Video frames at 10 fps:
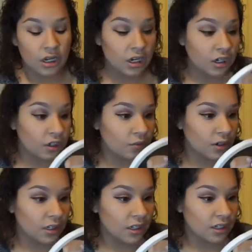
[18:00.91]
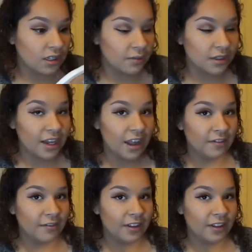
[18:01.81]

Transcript: He just wanted it to have,